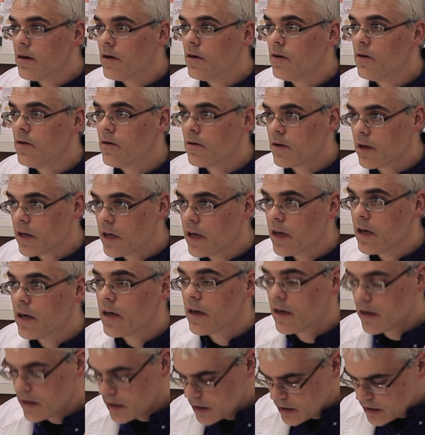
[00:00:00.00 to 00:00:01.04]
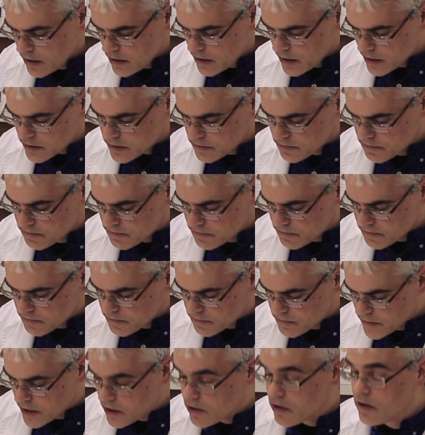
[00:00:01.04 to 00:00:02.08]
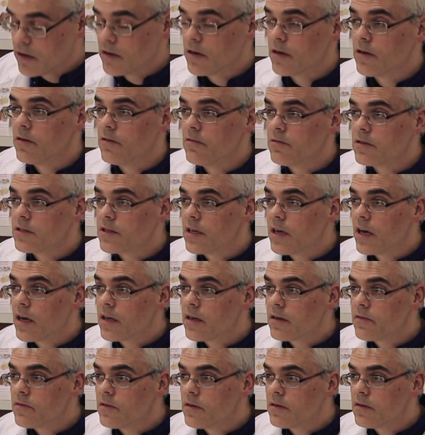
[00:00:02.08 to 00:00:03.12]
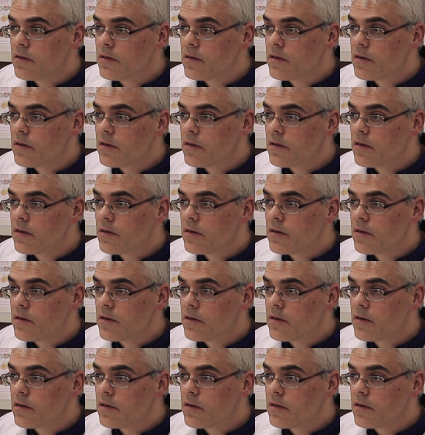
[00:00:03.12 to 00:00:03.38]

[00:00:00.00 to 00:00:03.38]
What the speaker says: Okay. How long ago was that? Have you